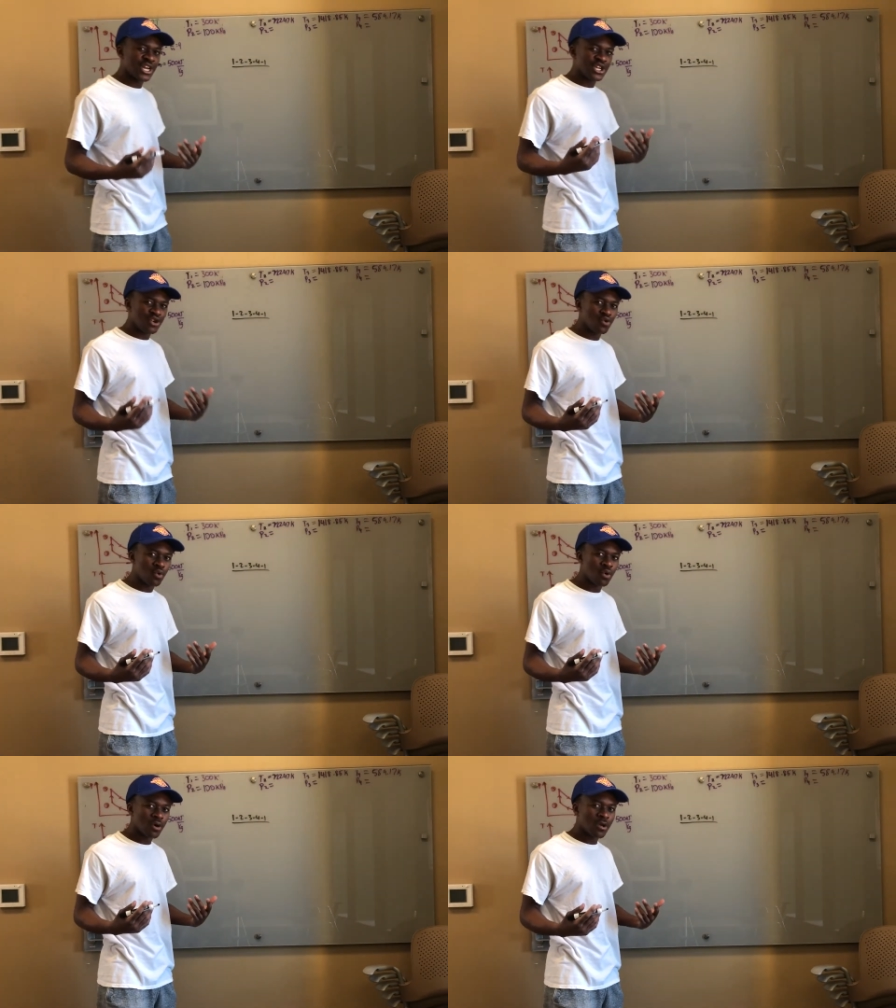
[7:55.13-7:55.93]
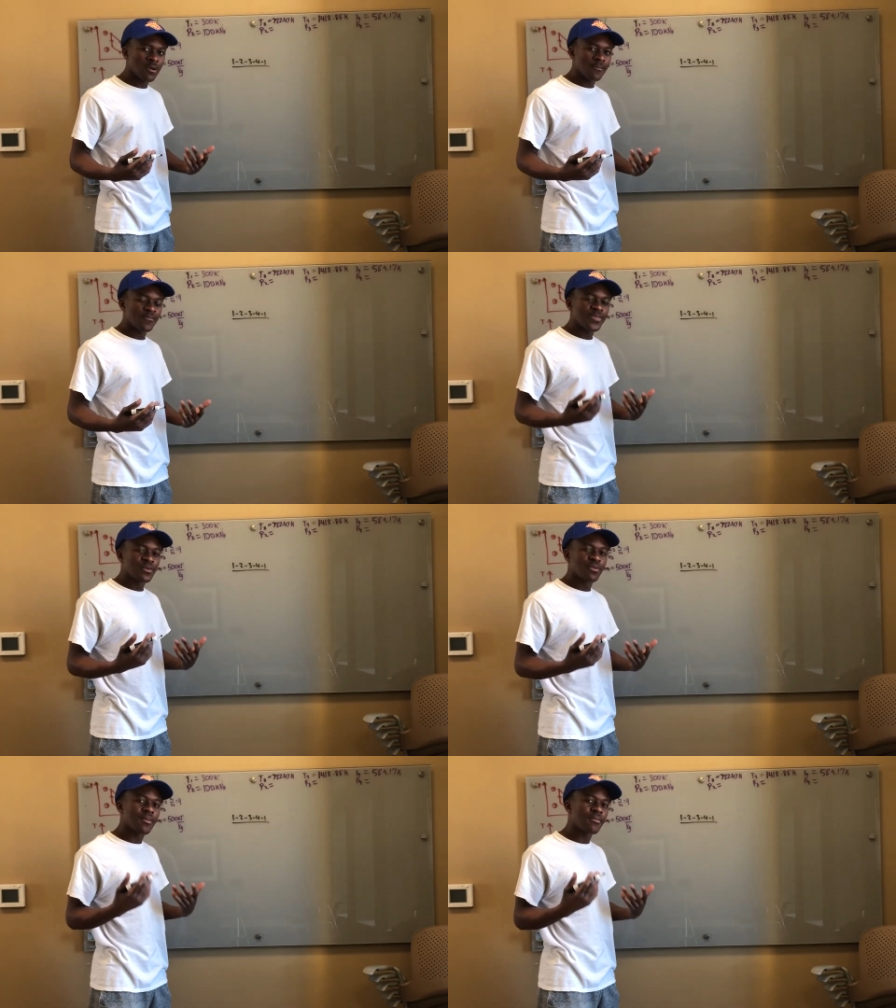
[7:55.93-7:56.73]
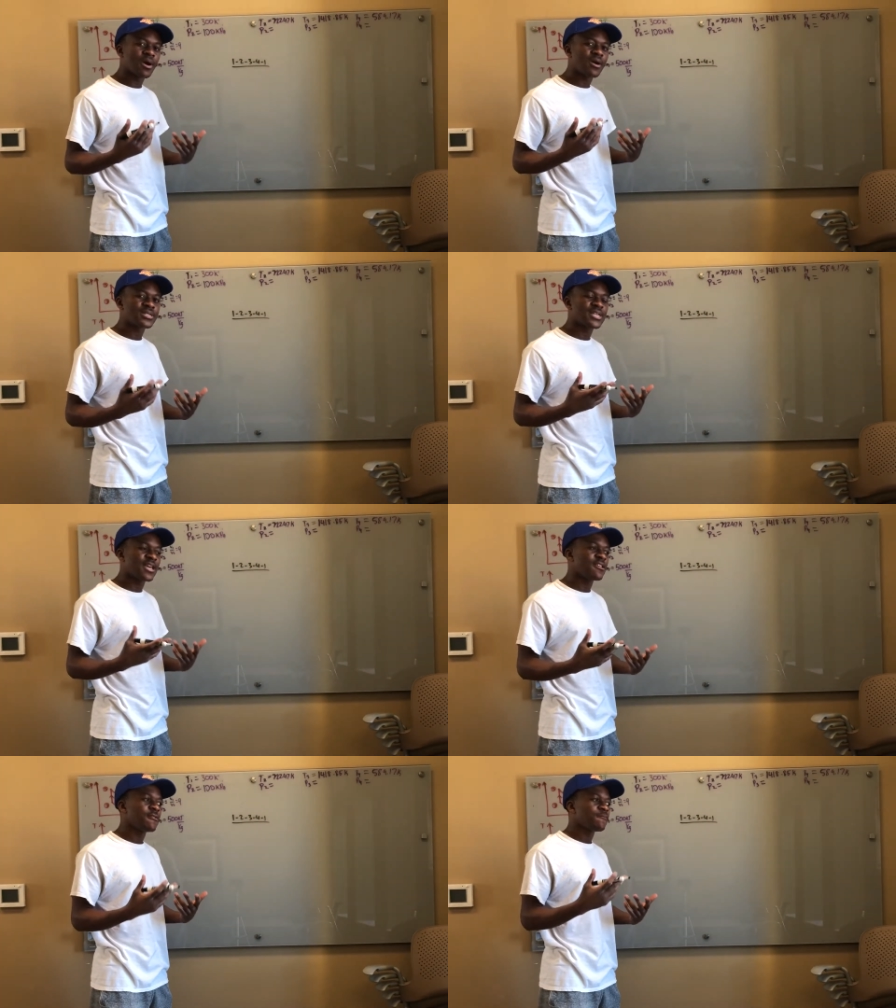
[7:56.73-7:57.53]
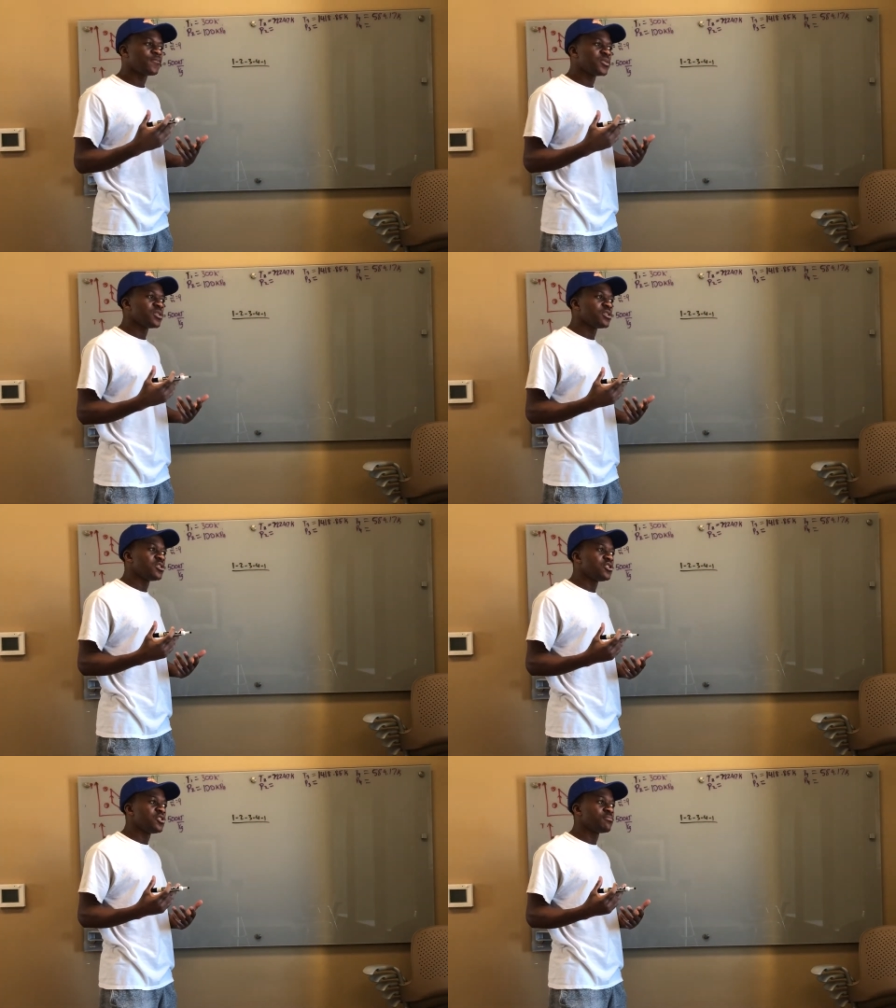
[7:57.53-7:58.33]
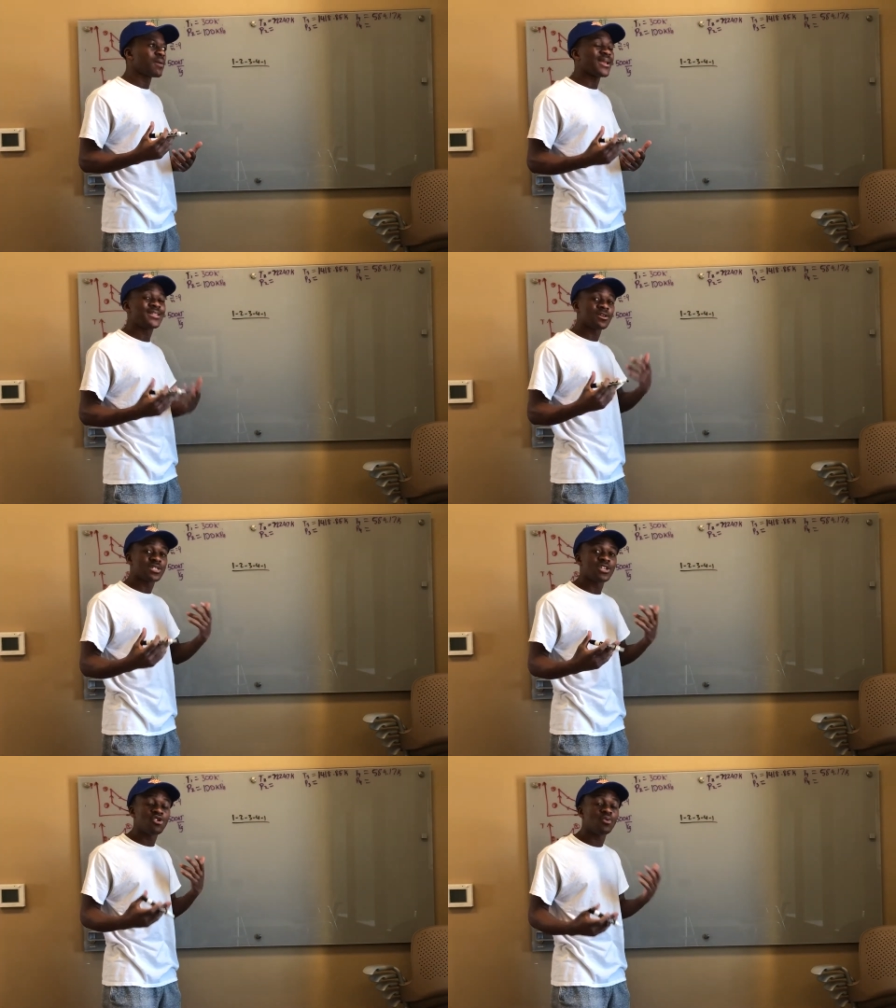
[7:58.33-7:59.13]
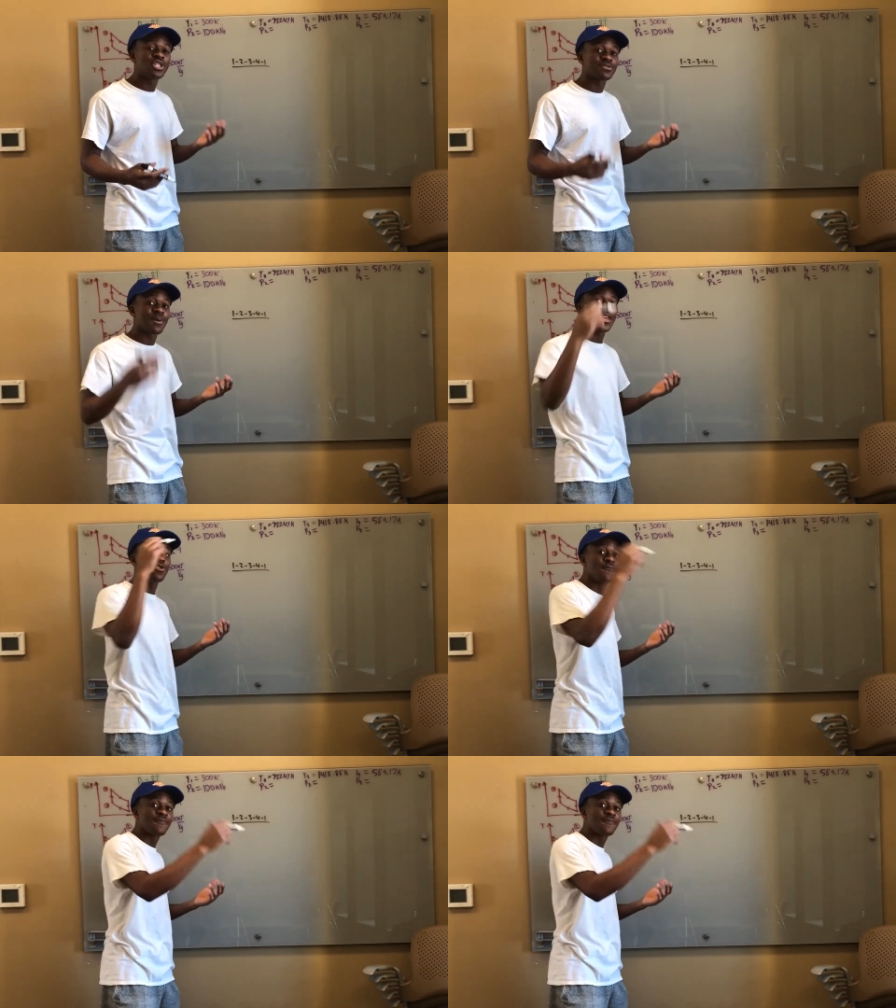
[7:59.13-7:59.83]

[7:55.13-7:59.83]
in U? Remember how I said my delta U is just my U